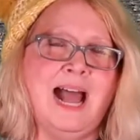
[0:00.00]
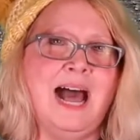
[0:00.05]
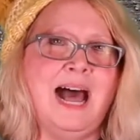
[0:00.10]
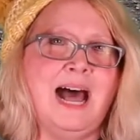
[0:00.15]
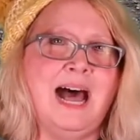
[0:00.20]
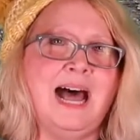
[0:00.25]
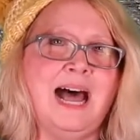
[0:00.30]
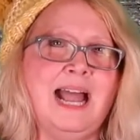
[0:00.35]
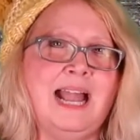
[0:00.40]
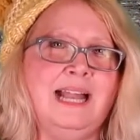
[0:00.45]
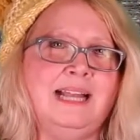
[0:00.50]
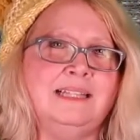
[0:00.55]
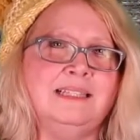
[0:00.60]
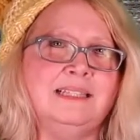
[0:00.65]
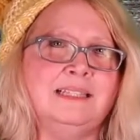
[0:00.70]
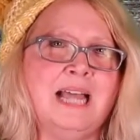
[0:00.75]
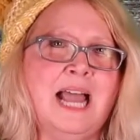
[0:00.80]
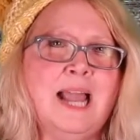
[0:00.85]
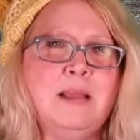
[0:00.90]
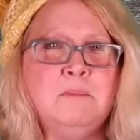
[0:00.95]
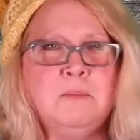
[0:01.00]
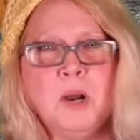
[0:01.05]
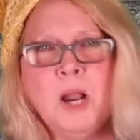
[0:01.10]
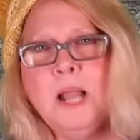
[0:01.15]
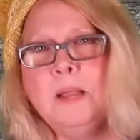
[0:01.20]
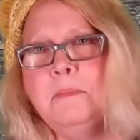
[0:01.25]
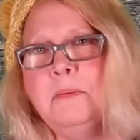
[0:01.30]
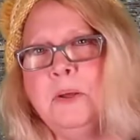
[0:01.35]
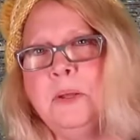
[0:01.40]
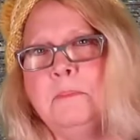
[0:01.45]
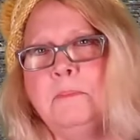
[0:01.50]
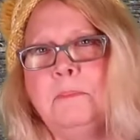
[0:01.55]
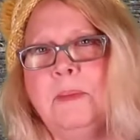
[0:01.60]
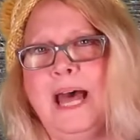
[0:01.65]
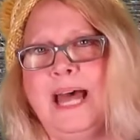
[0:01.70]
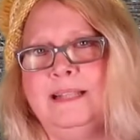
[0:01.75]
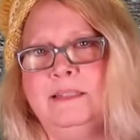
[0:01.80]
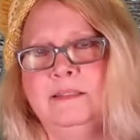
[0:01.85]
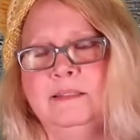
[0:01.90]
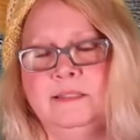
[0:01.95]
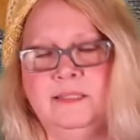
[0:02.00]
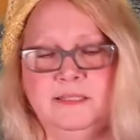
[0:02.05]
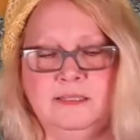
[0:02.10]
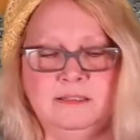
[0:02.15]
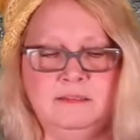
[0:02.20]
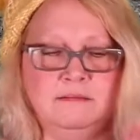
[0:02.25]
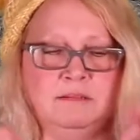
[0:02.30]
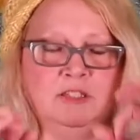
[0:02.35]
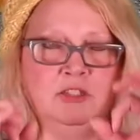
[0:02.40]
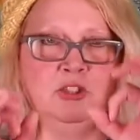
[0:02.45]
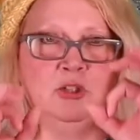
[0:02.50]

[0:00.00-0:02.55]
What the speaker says: eyes, I'd probably put buttons.